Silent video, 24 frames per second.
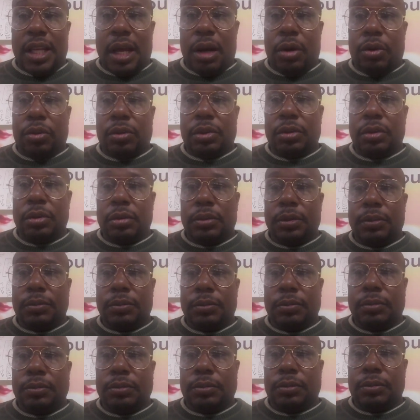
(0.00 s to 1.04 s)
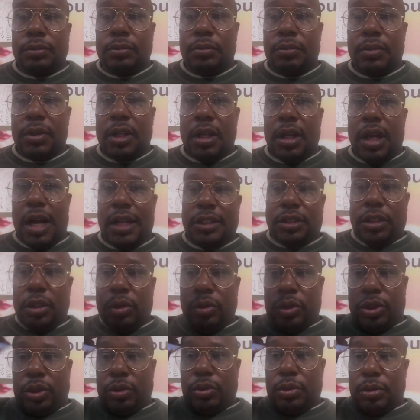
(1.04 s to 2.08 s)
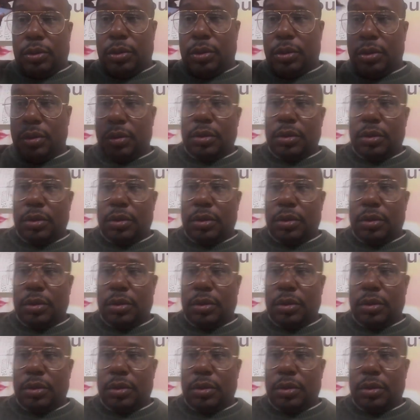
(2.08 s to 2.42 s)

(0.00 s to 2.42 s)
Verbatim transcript: out. I salute you.